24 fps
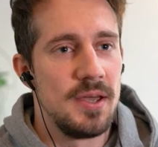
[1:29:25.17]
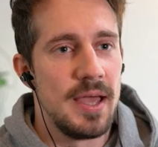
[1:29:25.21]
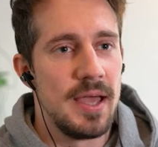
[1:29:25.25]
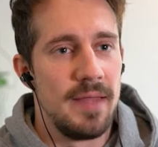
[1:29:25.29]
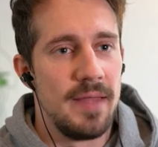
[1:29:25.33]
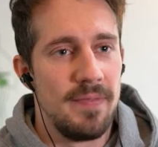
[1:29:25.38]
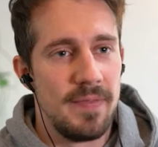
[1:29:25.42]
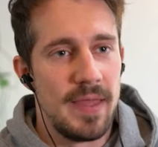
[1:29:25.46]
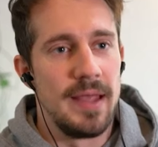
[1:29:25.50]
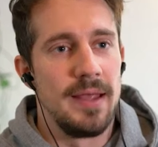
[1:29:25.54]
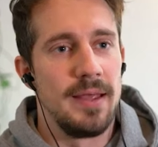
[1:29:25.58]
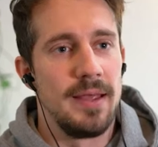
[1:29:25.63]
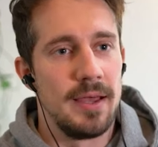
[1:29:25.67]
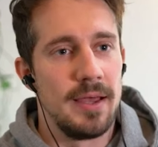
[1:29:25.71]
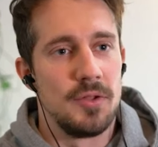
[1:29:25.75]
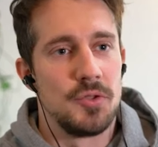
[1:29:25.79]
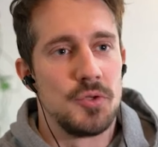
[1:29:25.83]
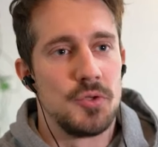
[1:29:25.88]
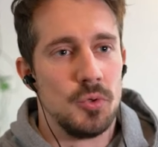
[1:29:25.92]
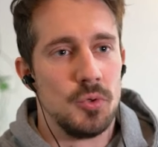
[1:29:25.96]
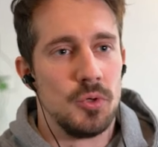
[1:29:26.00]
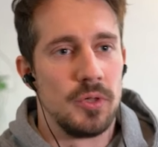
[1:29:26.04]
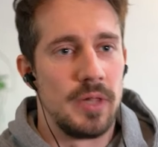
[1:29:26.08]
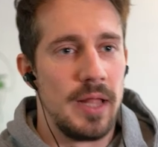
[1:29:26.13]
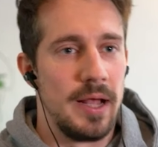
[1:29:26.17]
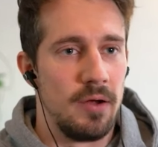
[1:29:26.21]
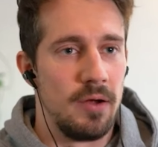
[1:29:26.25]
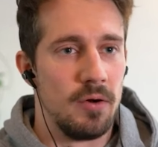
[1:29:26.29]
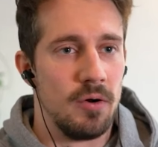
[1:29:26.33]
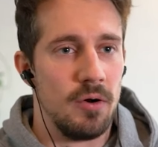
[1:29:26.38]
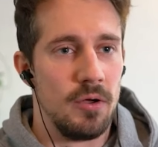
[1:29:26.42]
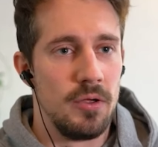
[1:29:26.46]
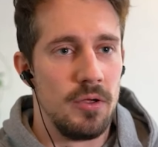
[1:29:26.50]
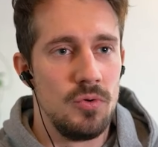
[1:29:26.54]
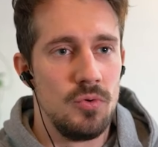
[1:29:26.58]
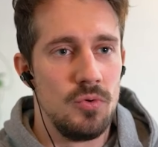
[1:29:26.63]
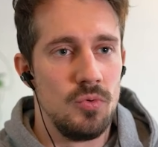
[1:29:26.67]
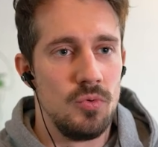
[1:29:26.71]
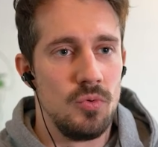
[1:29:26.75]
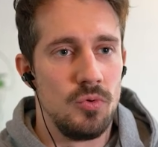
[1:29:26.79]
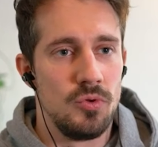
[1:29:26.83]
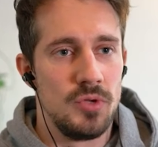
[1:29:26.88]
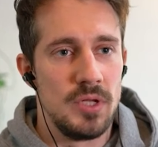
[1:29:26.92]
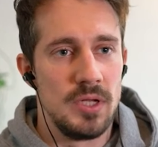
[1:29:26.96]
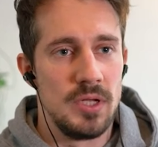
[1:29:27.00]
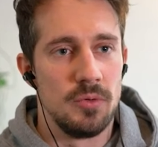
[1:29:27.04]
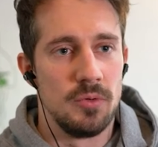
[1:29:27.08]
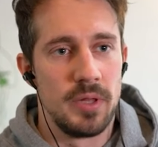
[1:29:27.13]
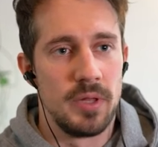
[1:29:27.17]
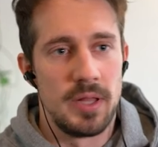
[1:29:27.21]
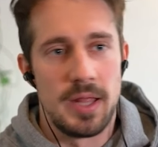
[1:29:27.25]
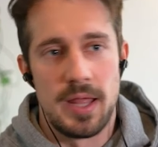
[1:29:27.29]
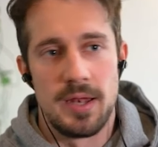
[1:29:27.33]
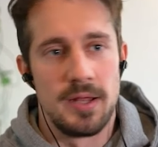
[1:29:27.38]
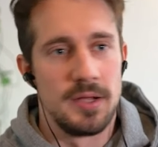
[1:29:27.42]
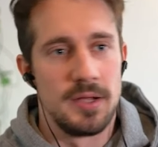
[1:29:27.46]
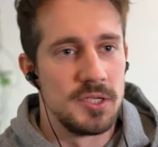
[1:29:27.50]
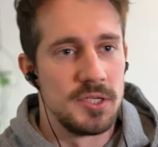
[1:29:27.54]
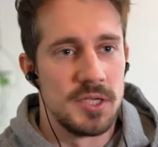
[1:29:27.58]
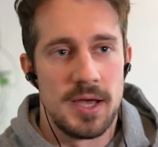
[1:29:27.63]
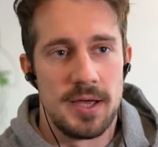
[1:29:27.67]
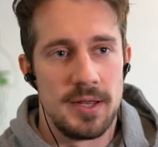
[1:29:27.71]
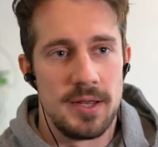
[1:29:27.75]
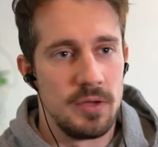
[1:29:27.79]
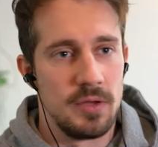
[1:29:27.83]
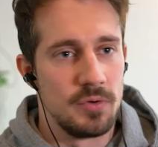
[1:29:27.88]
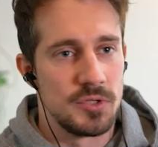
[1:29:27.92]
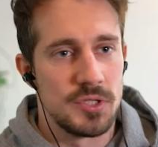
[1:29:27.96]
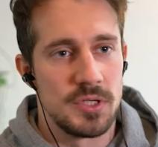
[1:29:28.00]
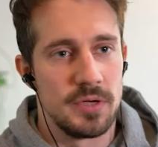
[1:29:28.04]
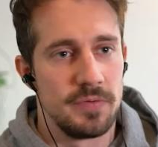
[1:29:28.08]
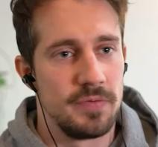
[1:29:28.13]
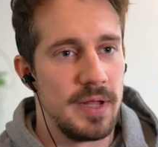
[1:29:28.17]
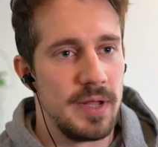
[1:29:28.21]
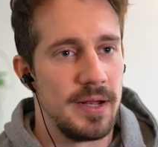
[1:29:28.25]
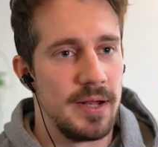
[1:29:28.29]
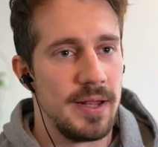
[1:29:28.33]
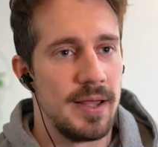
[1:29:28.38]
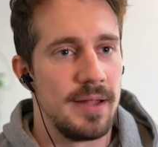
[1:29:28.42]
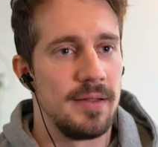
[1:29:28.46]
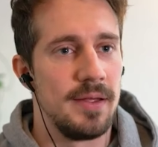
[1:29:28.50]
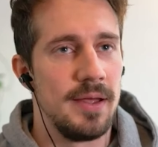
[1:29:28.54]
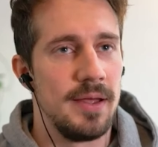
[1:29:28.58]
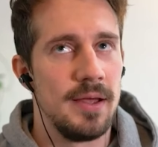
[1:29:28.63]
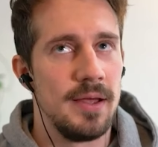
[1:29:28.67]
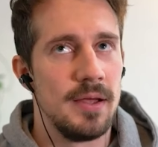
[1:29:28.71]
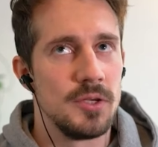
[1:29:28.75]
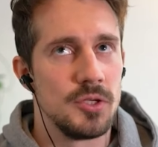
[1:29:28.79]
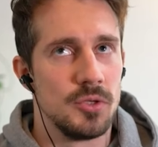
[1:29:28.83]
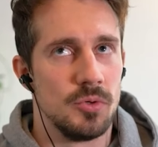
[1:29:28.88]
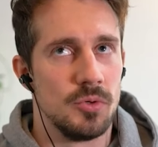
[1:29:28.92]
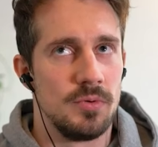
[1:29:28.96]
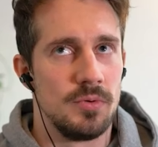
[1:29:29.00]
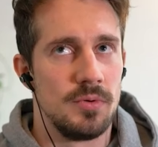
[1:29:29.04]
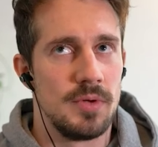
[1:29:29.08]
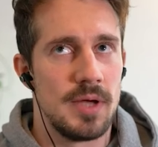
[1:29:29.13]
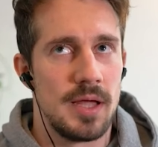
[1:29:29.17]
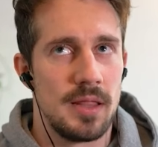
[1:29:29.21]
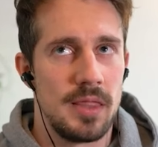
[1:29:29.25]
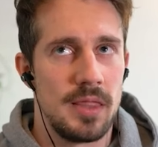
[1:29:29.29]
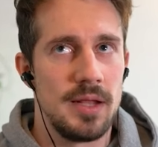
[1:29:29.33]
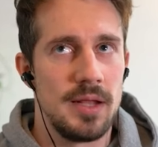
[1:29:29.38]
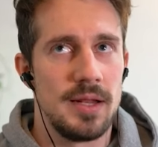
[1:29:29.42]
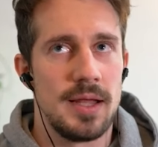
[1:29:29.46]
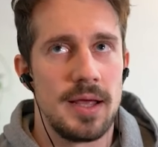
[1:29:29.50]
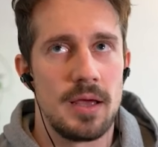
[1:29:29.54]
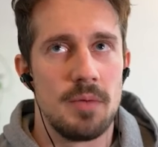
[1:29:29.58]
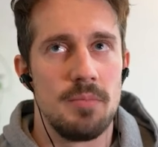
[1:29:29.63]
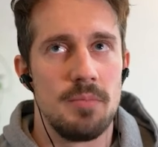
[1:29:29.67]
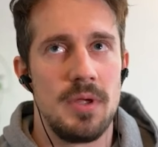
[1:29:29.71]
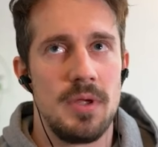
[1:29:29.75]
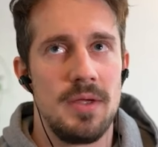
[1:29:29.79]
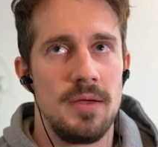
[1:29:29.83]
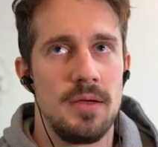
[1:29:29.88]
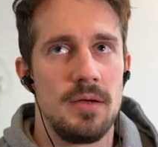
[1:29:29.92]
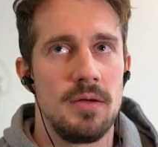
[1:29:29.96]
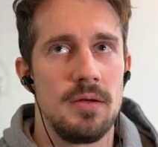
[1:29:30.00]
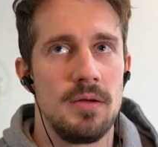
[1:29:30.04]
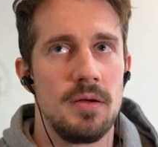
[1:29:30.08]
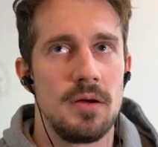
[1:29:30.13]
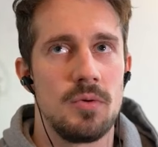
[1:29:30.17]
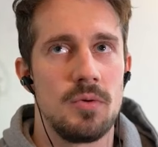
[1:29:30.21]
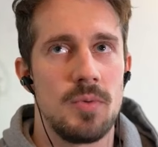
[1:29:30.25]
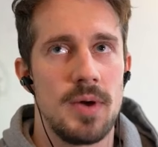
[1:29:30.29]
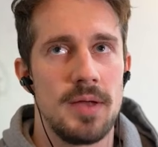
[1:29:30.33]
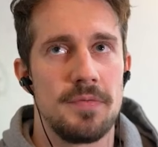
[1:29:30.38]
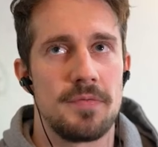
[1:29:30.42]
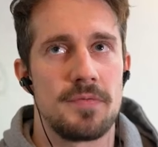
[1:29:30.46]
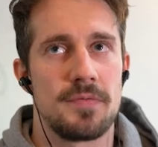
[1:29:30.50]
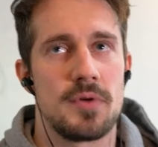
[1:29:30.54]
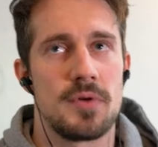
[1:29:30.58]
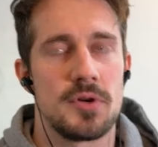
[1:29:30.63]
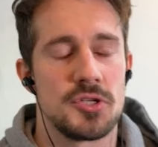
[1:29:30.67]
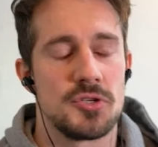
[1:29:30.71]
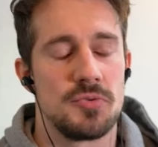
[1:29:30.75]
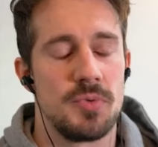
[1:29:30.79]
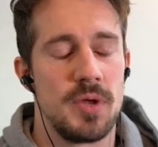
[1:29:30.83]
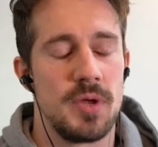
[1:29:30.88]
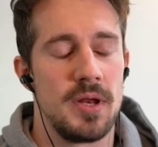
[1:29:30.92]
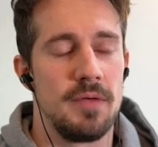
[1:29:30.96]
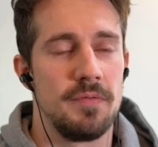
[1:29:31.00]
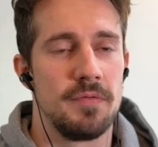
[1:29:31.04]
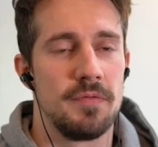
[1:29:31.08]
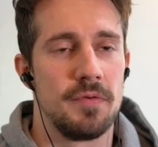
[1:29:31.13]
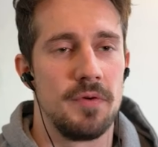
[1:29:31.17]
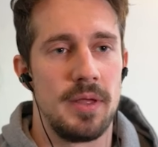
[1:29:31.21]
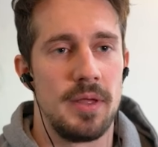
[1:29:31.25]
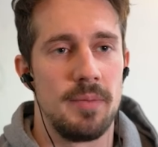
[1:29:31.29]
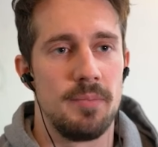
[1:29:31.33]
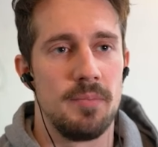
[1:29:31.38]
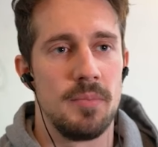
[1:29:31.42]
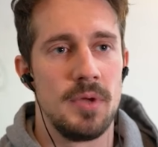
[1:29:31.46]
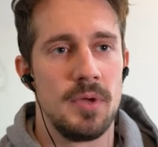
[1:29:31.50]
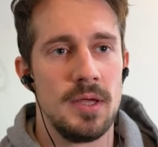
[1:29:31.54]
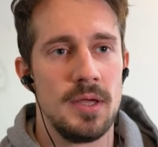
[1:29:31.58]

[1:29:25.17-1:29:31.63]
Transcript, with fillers: and then get told like, oh, you deal with an anxiety or stuff like that. So I think that can be quite frustrating for them.